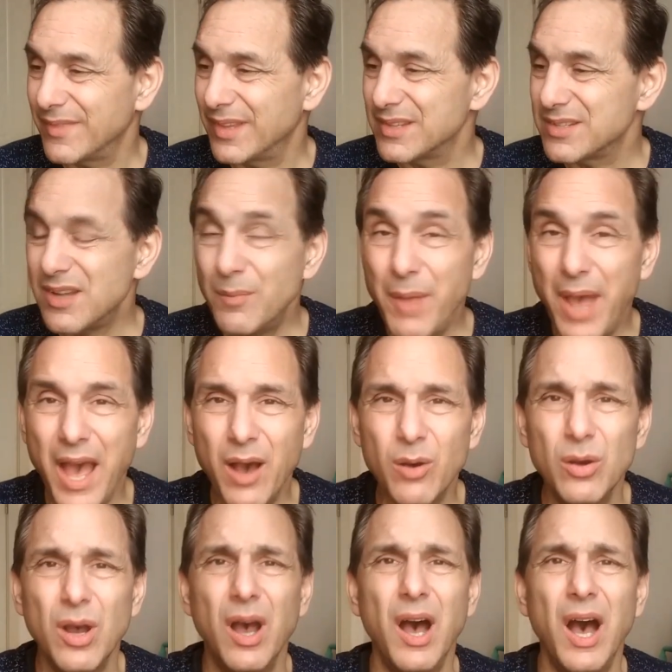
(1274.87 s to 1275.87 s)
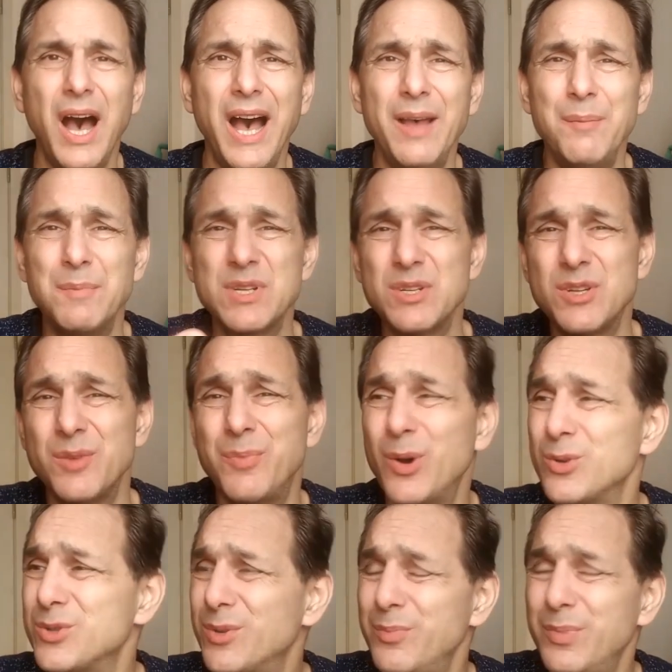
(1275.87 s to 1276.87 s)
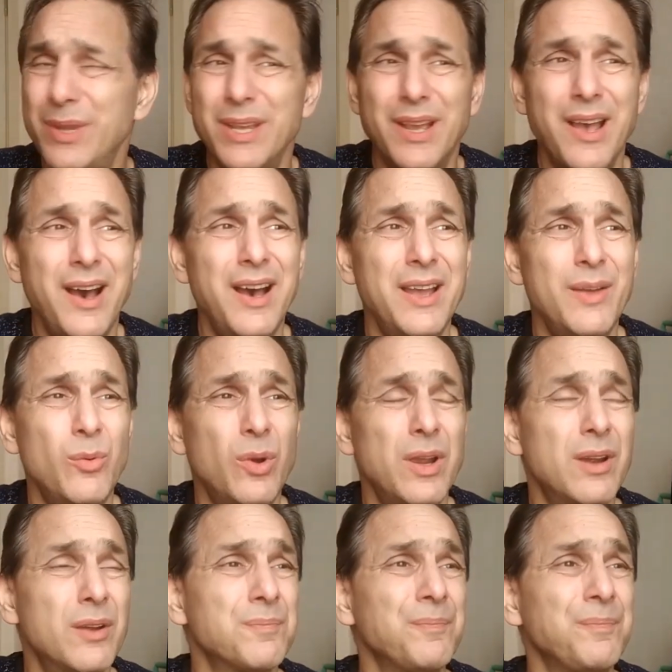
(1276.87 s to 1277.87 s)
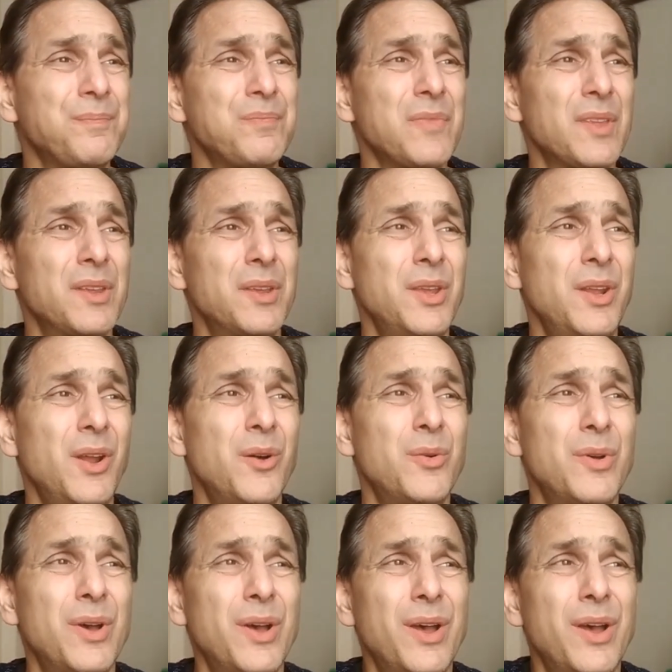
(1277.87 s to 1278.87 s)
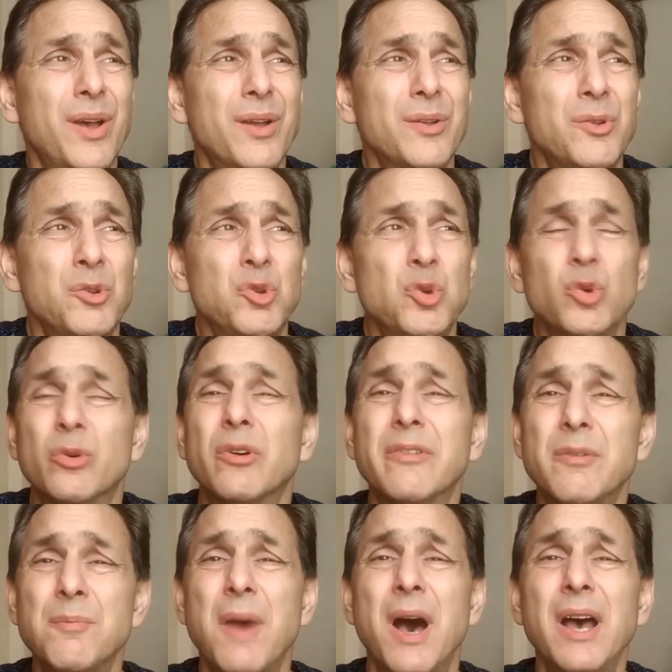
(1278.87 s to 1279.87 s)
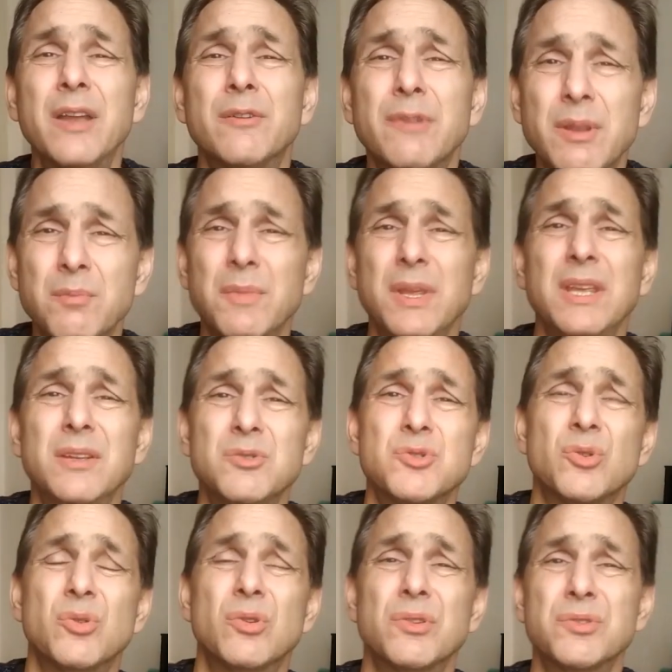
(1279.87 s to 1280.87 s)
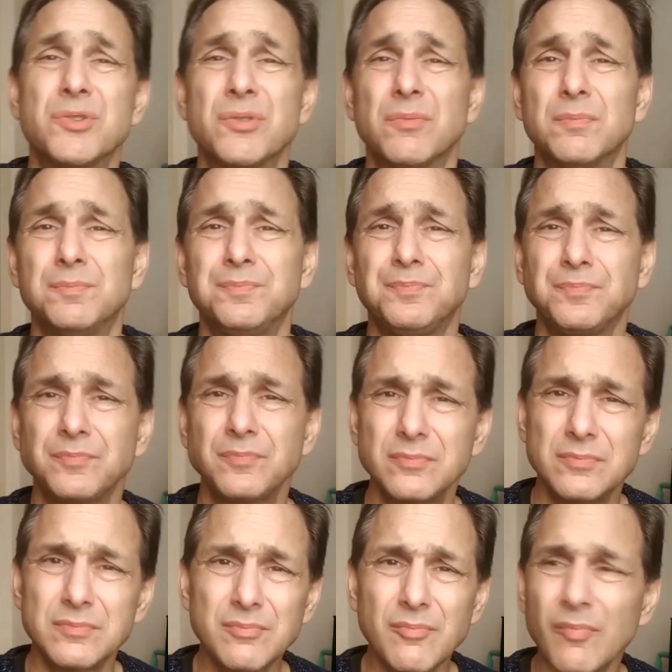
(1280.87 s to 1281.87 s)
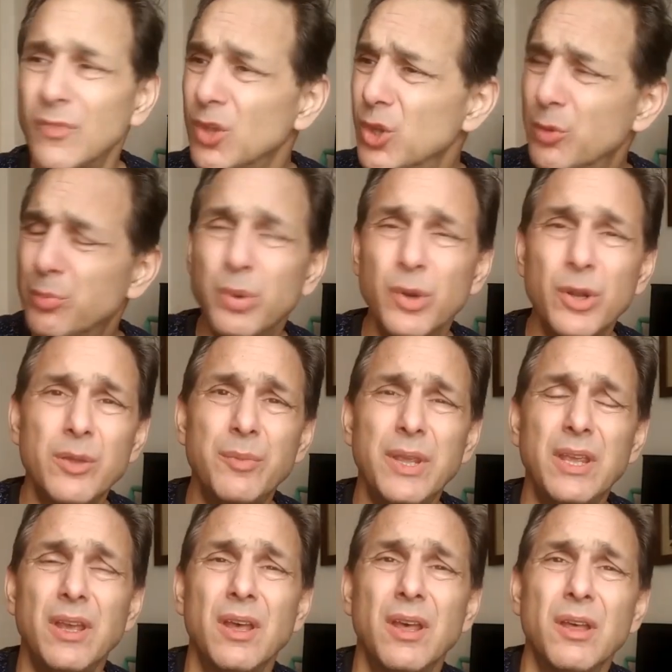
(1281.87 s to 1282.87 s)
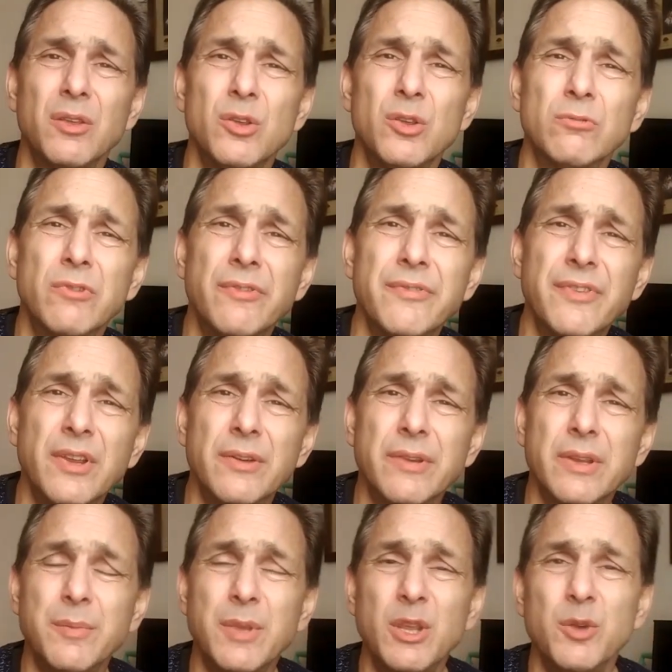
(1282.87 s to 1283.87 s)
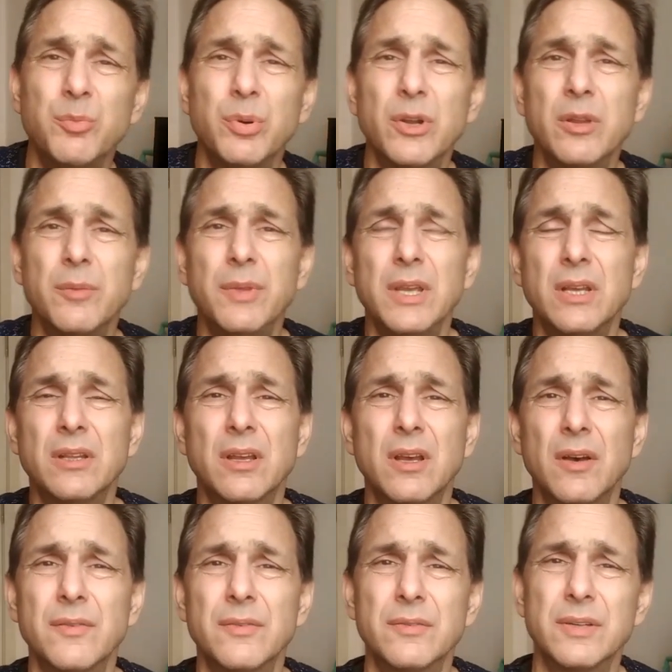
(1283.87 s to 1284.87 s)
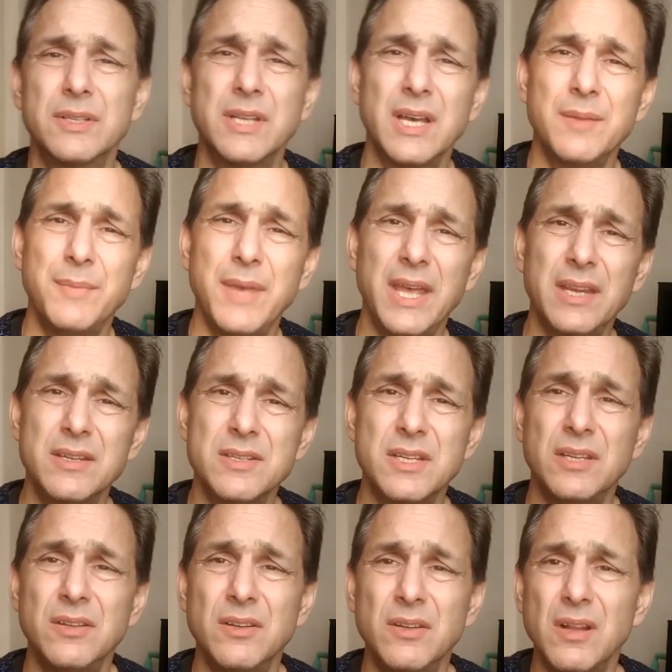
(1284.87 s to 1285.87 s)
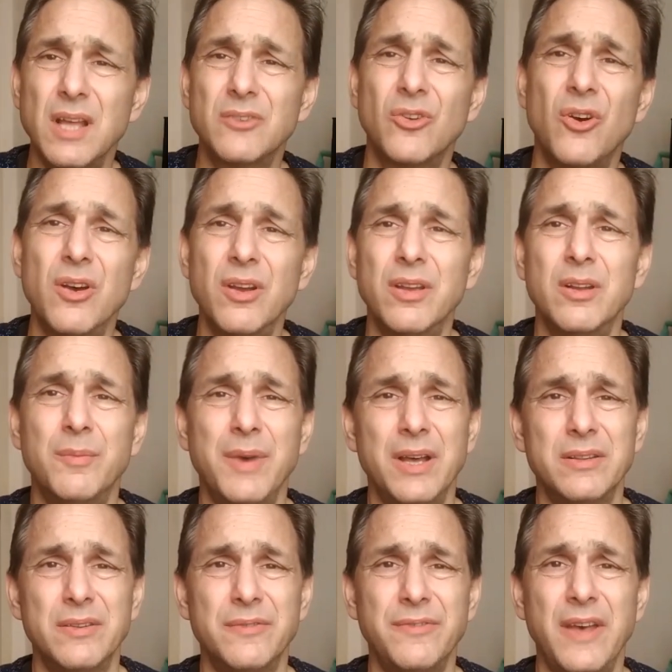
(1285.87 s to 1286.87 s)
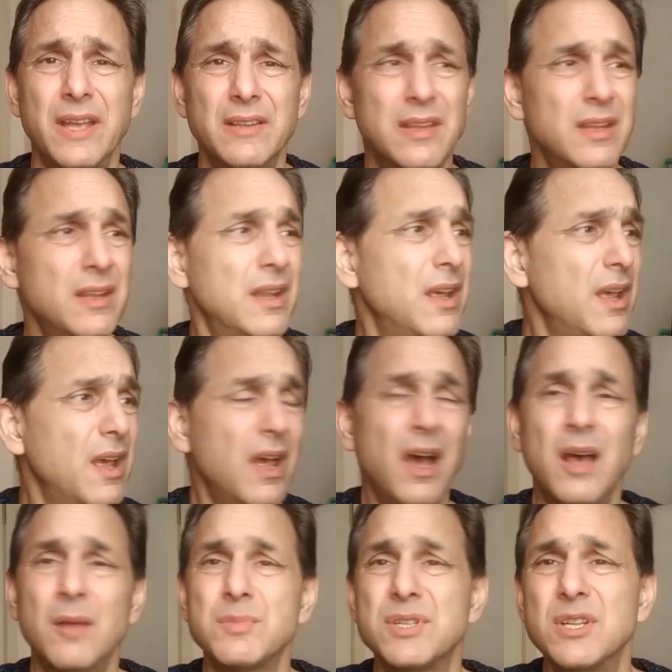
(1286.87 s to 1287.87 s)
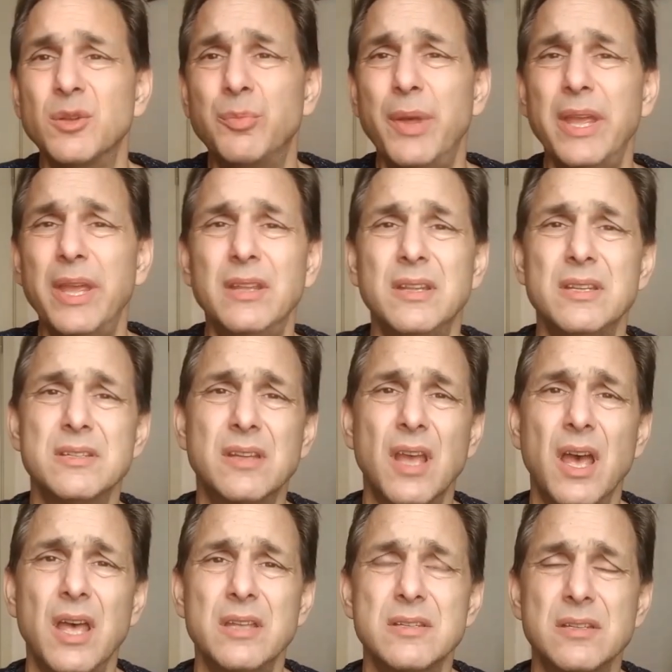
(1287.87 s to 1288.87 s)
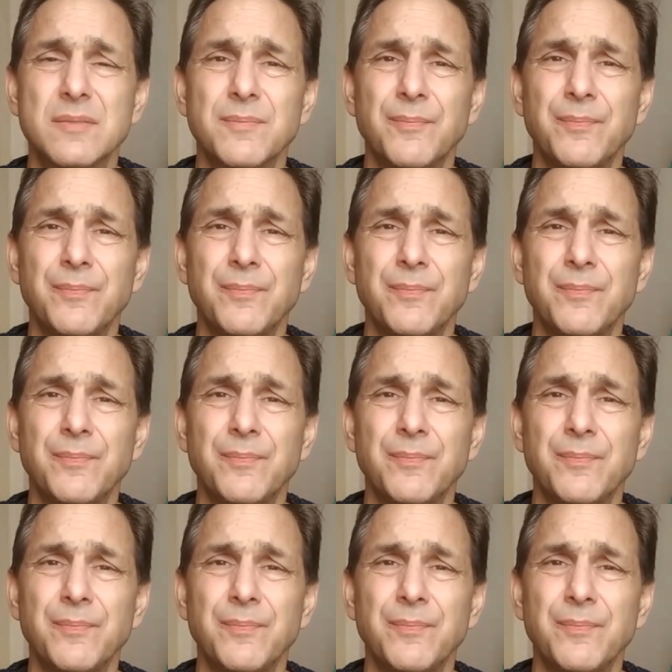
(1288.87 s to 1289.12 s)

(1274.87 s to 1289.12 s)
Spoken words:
Somehow, I'm supposed to be a guy where, you know, you are admiring me and George. You're revering me. You're putting me on the cover of Time magazine. You're not talking about the fact that I'm still paying these guys.